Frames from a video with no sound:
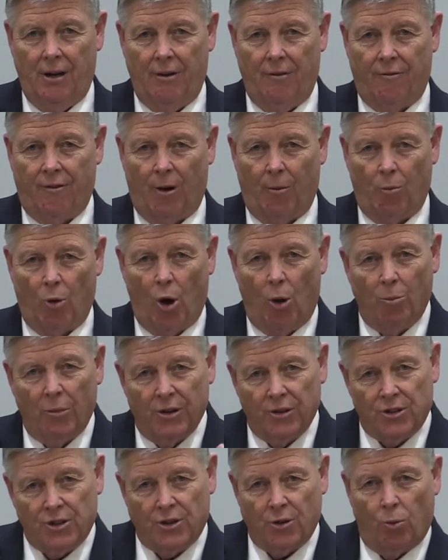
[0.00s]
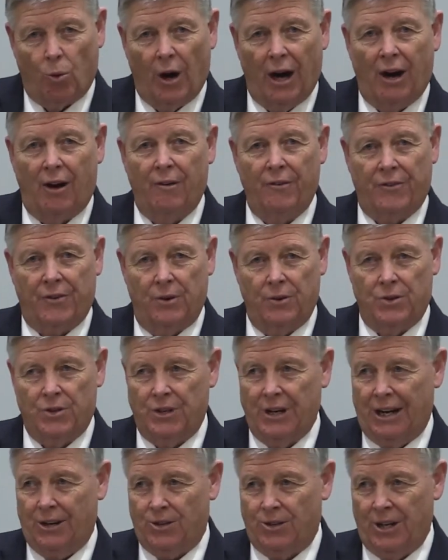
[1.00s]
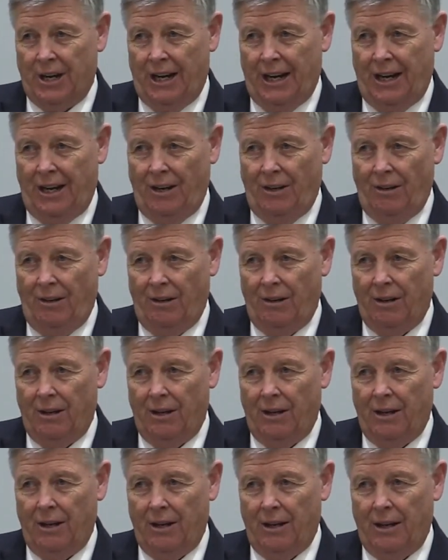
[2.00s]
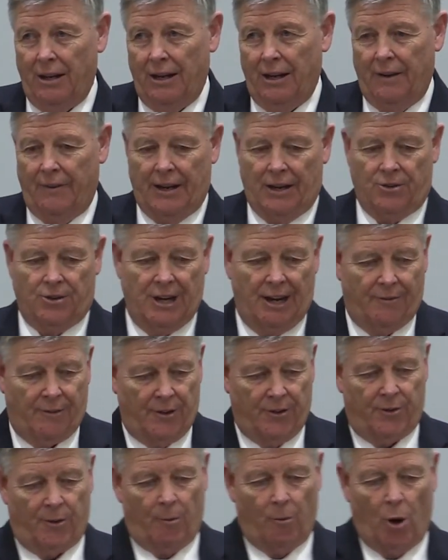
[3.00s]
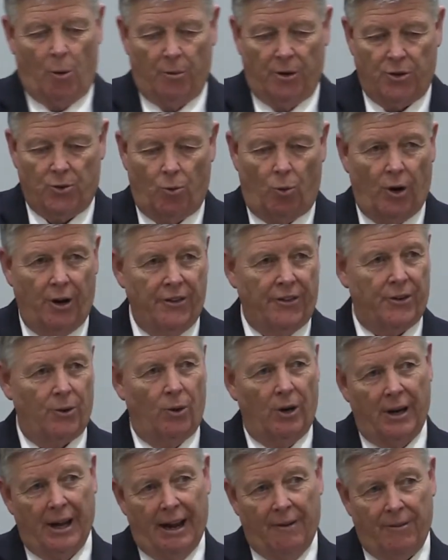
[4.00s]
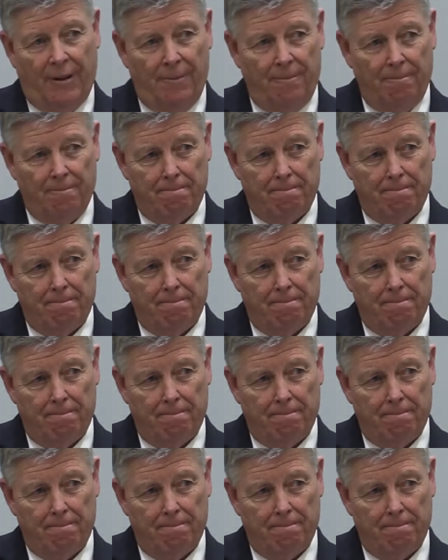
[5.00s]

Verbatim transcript: from Romans 12 through 16 that's different from Romans 1 through 11?